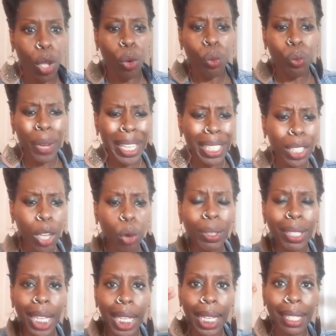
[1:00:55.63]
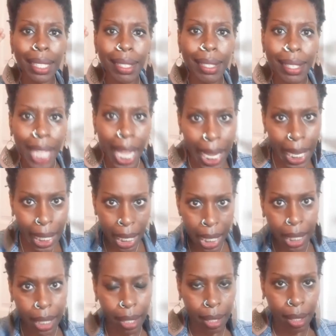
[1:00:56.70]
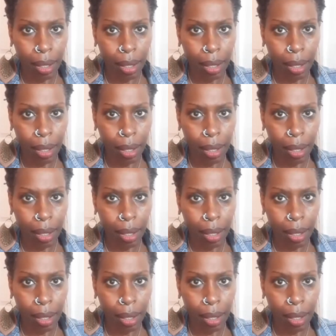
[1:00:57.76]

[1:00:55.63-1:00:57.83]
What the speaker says: We don't get excited.